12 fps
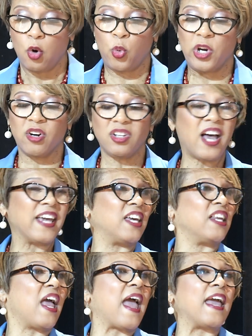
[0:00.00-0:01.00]
We are like
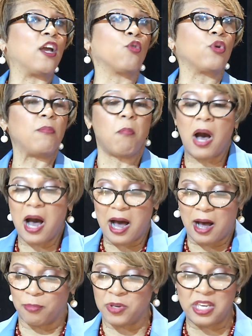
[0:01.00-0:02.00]
an angry
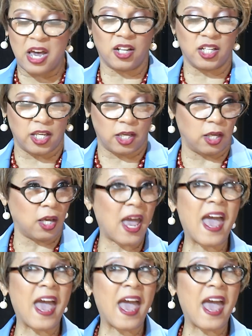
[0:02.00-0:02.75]
mob yelling